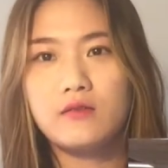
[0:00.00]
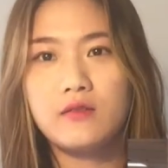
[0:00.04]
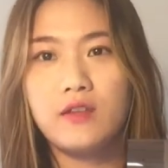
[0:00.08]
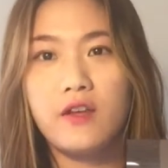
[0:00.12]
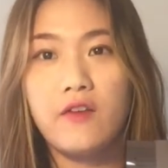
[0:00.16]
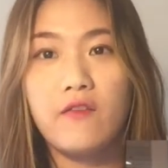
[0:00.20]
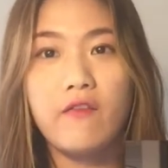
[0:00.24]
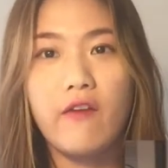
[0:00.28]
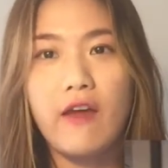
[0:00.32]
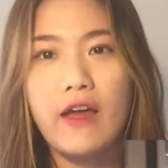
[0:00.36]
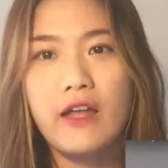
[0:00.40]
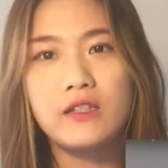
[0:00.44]

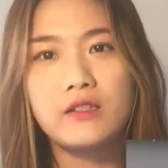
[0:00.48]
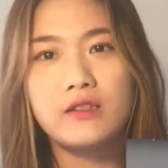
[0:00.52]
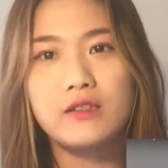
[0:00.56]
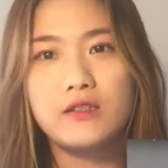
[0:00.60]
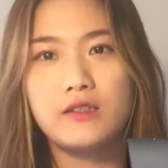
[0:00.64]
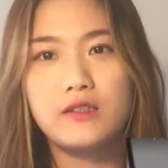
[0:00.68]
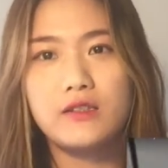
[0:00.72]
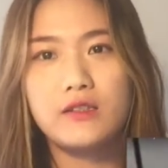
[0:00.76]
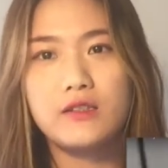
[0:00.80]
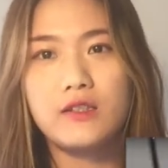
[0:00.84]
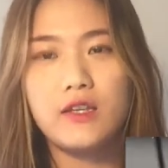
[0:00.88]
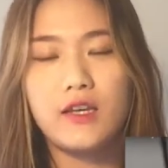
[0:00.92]

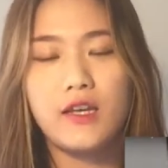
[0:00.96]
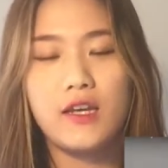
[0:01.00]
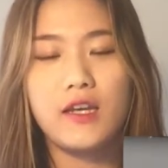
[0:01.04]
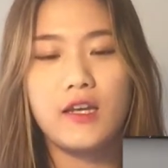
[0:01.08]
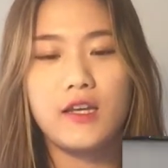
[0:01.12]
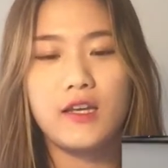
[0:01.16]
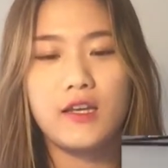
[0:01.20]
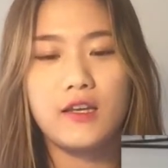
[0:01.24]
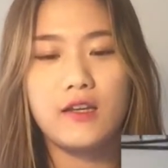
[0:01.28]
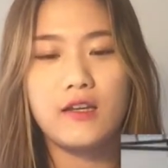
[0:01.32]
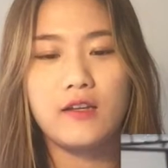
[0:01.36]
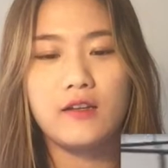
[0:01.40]
events
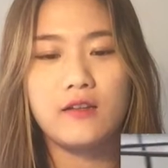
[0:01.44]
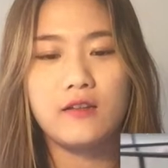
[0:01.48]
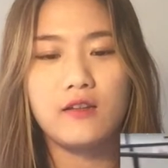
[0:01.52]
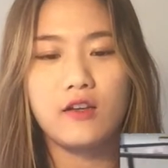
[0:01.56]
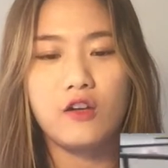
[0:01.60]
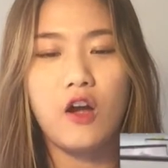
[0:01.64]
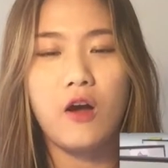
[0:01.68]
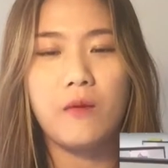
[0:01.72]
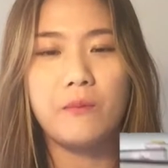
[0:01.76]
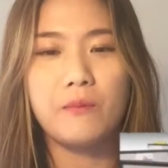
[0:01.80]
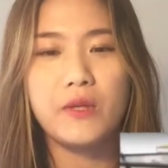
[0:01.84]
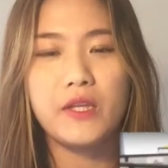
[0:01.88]
in the
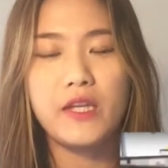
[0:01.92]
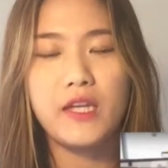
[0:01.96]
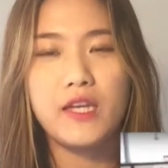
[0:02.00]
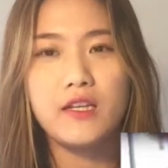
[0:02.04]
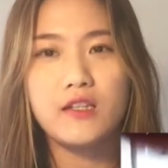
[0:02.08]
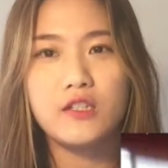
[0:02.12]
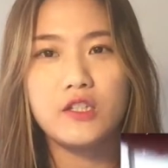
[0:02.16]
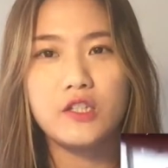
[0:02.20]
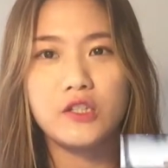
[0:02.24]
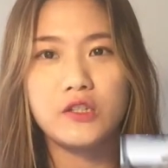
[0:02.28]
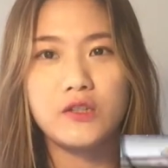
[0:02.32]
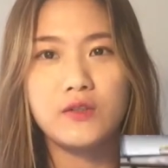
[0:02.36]

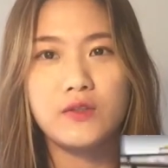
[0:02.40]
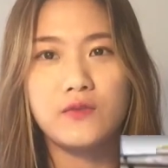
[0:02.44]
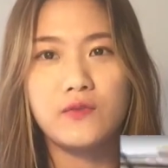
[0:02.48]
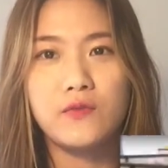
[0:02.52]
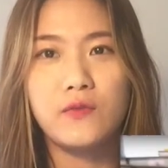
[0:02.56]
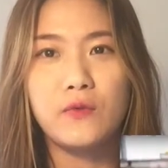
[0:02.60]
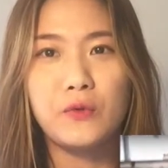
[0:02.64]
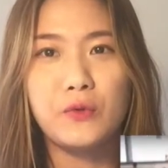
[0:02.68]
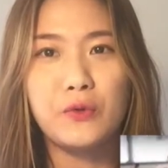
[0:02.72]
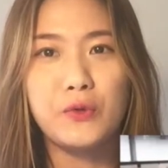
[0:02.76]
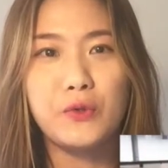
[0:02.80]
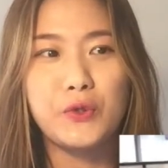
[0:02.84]
company just
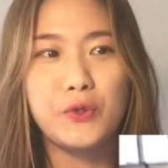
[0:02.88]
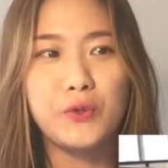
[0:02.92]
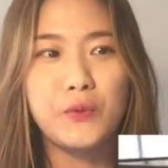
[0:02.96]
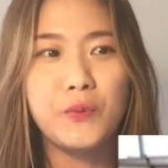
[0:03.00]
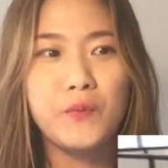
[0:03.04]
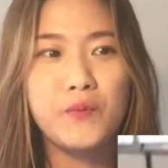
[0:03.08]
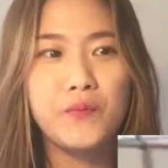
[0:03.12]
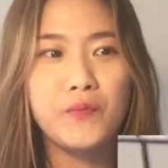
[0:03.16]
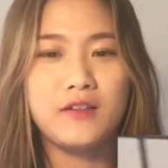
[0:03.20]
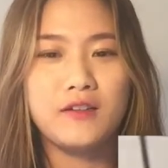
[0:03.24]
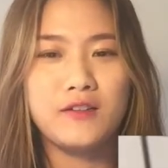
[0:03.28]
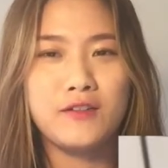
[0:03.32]
for
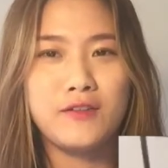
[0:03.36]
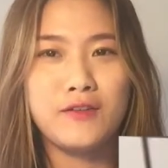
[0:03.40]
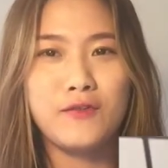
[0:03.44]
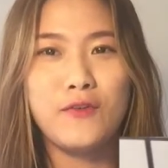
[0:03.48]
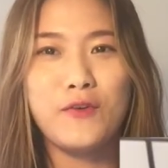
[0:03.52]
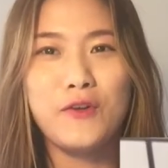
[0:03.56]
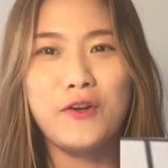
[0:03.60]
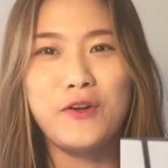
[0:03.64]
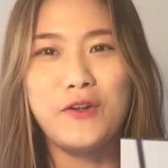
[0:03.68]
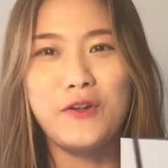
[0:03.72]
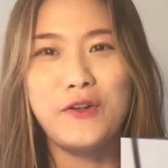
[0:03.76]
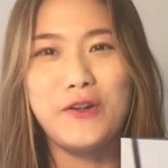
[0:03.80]
the
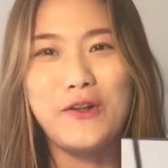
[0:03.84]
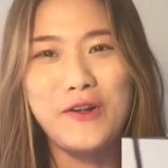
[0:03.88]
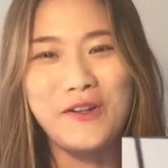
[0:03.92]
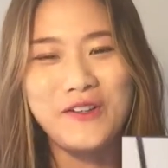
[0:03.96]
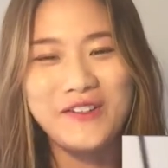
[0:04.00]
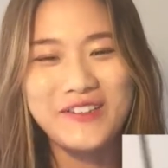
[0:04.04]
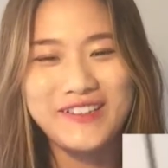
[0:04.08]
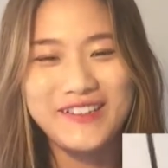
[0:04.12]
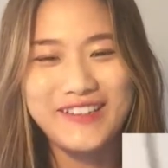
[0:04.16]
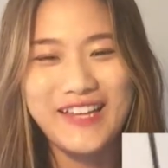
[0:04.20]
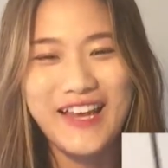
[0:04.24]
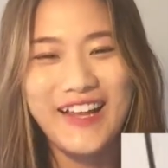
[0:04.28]

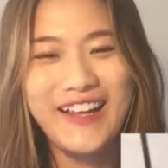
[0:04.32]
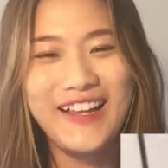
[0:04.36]
lols.